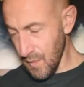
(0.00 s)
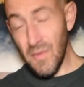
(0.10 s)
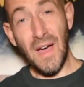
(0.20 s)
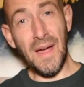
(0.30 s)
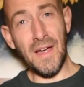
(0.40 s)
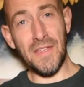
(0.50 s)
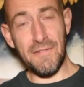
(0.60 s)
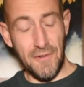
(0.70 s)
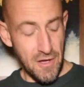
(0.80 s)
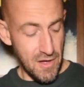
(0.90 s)
Alright, I
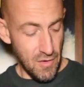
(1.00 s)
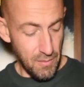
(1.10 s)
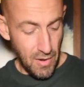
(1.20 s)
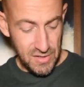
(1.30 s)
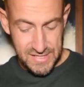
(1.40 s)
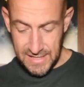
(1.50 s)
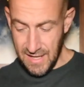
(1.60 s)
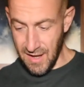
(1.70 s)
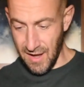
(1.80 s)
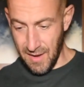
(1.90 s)
think for unboxing,
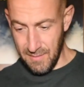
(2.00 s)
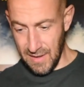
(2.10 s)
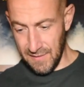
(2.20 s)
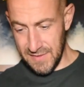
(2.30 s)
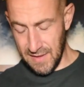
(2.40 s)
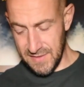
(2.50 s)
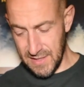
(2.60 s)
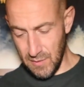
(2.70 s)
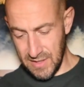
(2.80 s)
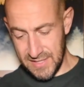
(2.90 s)
I've
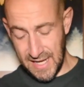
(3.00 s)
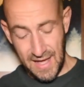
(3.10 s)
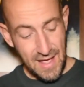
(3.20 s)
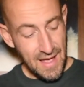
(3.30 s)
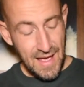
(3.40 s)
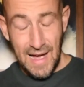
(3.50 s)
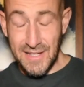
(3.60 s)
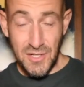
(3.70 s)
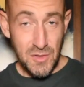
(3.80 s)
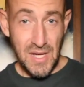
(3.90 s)
said what I can say. I
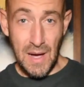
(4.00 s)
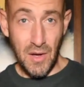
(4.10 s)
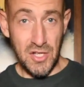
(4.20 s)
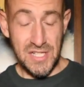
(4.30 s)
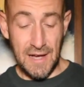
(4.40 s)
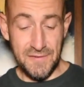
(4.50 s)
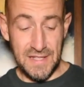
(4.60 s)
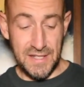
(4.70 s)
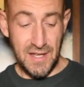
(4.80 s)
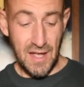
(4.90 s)
told you how I got
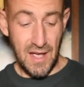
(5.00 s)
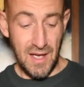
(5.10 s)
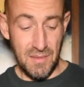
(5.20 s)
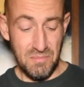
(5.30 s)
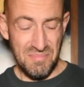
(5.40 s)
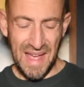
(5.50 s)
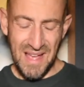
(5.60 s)
shafted. I'm